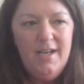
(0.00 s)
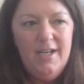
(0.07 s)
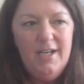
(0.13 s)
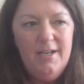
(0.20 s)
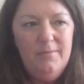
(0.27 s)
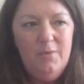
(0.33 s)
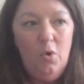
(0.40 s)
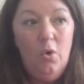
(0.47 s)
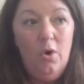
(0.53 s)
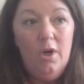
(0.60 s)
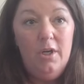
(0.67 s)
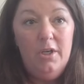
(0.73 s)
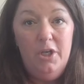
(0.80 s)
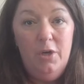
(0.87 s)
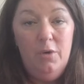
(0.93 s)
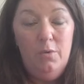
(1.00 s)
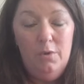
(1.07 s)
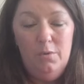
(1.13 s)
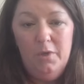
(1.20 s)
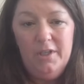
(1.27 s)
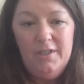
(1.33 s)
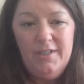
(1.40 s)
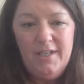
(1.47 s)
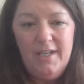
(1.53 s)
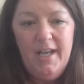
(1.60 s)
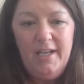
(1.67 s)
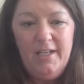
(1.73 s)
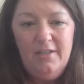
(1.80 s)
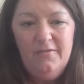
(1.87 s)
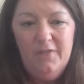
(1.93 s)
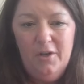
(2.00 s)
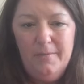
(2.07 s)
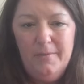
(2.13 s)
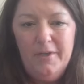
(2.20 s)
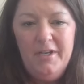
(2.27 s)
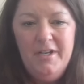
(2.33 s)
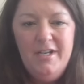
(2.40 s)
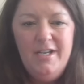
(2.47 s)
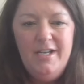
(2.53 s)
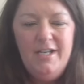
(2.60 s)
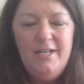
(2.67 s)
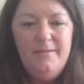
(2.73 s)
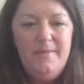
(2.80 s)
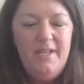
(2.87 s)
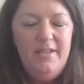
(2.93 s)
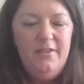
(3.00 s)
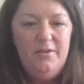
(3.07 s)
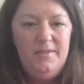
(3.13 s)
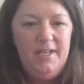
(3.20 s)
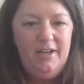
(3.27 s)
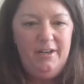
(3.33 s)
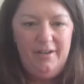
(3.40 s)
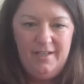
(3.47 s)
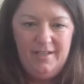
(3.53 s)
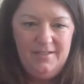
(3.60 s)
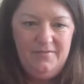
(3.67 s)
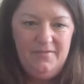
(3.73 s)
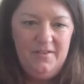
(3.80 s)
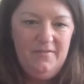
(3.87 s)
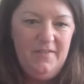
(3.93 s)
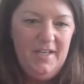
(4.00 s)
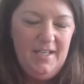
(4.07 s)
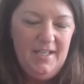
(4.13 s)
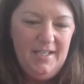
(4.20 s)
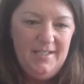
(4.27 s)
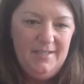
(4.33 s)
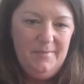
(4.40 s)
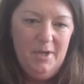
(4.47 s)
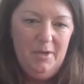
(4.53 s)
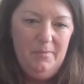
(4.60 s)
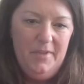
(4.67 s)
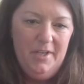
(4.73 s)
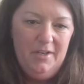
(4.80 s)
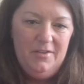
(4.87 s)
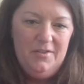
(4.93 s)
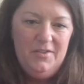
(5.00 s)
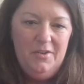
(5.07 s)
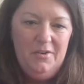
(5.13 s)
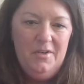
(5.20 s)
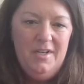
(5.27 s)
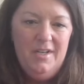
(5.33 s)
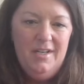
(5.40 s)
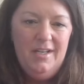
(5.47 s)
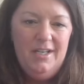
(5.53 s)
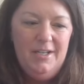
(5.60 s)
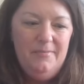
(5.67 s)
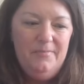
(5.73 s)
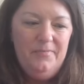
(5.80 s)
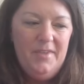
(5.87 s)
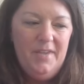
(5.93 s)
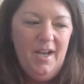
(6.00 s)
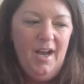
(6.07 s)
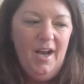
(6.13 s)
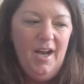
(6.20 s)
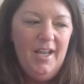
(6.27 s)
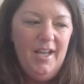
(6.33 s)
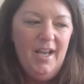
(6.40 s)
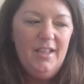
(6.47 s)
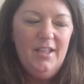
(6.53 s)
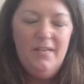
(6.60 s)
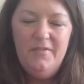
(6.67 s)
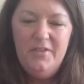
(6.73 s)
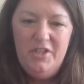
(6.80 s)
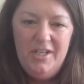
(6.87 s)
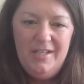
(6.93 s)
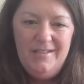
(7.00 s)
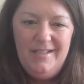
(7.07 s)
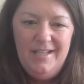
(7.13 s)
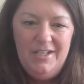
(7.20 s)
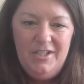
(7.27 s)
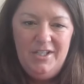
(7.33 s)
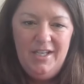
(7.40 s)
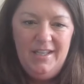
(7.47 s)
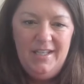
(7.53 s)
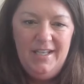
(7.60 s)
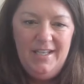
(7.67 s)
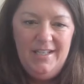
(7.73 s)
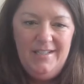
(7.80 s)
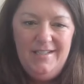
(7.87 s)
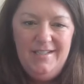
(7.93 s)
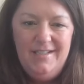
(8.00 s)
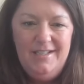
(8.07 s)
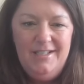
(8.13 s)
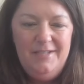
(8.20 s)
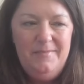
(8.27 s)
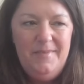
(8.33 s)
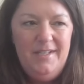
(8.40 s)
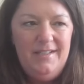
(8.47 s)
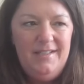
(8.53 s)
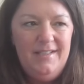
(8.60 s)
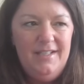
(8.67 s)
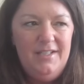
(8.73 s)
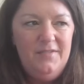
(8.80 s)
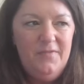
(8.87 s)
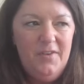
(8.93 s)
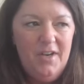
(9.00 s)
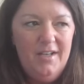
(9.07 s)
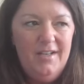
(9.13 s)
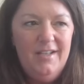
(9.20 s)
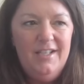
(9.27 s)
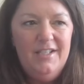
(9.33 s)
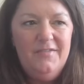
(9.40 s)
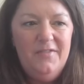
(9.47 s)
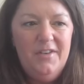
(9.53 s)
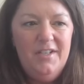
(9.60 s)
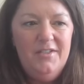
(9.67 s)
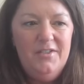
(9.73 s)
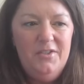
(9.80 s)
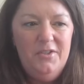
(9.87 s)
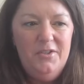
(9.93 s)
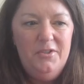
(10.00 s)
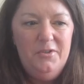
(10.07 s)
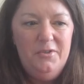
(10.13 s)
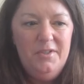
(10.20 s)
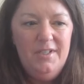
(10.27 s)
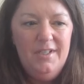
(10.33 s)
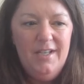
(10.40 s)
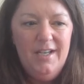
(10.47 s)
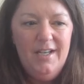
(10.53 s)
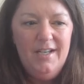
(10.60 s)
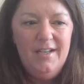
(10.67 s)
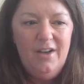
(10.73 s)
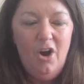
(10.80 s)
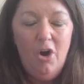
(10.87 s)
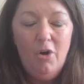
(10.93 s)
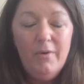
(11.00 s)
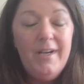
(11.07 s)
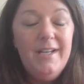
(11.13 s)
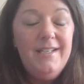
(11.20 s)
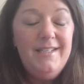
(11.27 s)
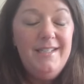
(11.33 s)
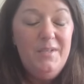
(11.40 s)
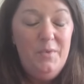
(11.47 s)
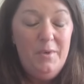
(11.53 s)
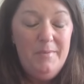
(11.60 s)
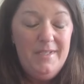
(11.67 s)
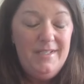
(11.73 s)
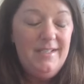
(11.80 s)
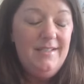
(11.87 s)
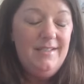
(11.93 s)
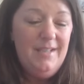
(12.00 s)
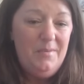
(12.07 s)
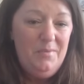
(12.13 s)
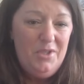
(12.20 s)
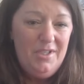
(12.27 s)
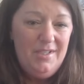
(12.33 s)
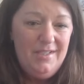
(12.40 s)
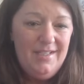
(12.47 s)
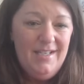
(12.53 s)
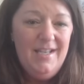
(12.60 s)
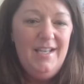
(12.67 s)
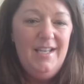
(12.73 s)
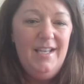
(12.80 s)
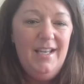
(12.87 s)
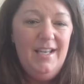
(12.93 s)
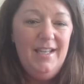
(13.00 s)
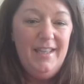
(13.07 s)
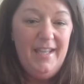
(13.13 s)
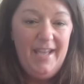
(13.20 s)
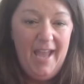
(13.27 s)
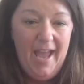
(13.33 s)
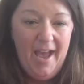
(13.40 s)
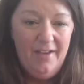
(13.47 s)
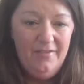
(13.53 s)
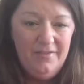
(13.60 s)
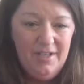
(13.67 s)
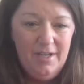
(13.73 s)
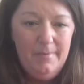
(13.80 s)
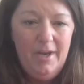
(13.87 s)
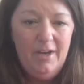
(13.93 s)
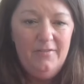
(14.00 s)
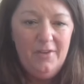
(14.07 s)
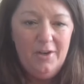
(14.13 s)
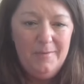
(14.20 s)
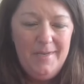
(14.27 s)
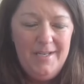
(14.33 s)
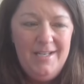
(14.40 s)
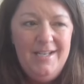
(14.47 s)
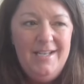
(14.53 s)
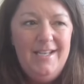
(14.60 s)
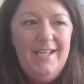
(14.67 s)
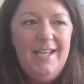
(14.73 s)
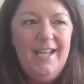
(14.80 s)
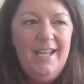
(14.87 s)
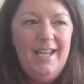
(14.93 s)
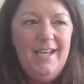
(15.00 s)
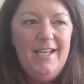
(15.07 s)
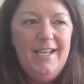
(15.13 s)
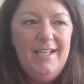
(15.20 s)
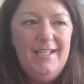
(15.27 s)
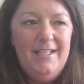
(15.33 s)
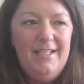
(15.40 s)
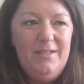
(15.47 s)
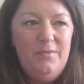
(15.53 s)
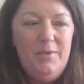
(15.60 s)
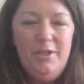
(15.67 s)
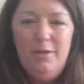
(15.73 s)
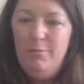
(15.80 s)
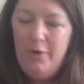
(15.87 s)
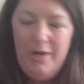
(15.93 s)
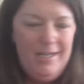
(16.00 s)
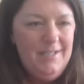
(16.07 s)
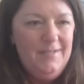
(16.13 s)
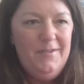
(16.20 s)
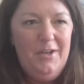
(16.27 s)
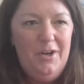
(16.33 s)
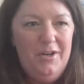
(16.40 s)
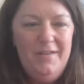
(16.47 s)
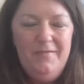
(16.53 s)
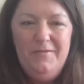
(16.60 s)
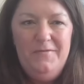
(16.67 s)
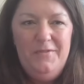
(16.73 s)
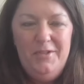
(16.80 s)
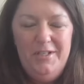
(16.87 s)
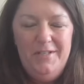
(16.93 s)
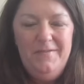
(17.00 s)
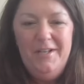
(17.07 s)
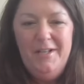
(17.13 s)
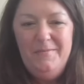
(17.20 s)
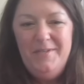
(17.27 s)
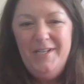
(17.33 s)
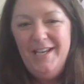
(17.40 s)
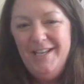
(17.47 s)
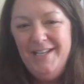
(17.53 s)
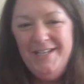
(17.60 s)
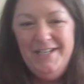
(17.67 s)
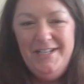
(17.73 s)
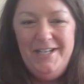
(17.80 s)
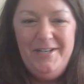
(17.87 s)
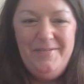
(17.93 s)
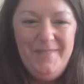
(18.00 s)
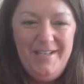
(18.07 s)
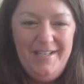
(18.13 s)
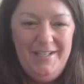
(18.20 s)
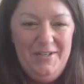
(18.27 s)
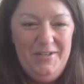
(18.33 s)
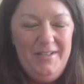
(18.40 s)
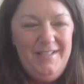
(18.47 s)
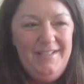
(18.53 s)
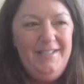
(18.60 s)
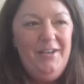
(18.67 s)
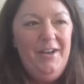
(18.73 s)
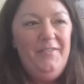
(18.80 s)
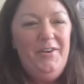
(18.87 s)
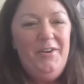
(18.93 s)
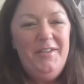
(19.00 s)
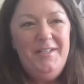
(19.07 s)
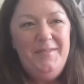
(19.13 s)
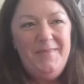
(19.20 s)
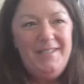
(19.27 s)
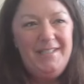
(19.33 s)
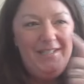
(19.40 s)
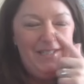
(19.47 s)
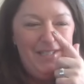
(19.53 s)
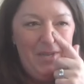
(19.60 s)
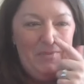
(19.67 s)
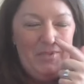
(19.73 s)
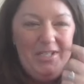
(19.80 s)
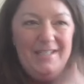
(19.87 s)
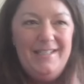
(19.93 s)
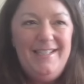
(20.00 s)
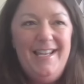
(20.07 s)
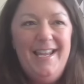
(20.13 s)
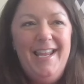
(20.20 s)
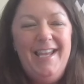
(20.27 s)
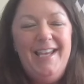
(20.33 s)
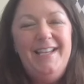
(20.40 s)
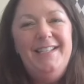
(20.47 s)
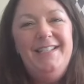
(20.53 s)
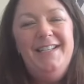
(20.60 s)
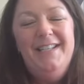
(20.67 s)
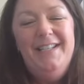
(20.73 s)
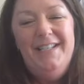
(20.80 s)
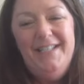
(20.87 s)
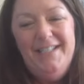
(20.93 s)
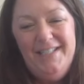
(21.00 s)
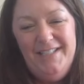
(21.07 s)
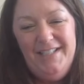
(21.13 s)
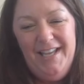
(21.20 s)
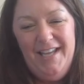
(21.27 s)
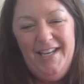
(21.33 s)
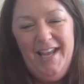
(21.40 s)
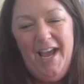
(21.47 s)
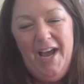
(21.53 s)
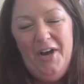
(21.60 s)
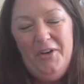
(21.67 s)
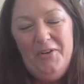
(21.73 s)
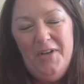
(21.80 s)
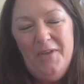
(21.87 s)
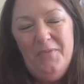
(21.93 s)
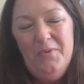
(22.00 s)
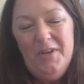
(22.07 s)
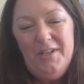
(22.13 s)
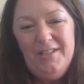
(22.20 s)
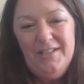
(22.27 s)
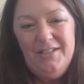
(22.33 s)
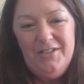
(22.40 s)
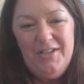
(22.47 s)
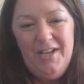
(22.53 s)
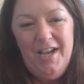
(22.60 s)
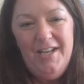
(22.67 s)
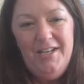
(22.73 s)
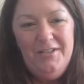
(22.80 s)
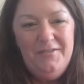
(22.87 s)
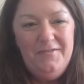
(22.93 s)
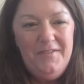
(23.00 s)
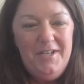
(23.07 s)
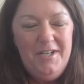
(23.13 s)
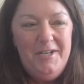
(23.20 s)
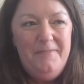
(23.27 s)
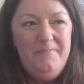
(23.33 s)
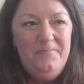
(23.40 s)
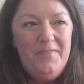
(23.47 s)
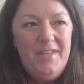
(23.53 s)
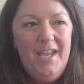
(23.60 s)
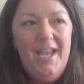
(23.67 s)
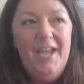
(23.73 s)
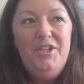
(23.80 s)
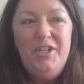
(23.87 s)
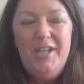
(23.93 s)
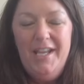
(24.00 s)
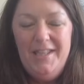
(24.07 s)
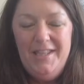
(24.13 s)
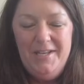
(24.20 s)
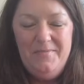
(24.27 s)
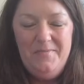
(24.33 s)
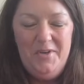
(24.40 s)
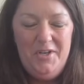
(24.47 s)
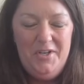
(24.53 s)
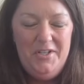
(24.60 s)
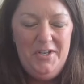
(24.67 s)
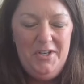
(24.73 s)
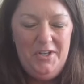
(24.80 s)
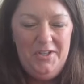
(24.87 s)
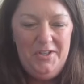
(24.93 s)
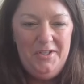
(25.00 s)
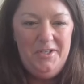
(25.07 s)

Um, or, you know, we'll work to connect the farmer um, in those areas if, if they need some help there. So um, I, I love the chance to educate the kids. Um, it's it's fun. It's fun to uh, already see what misconceptions uh, they have about farming, and uh, when their brains aren't even fully developed yet, um, that you know they still have all these misconceptions, and uh, and how and work to kind of um, educate them on on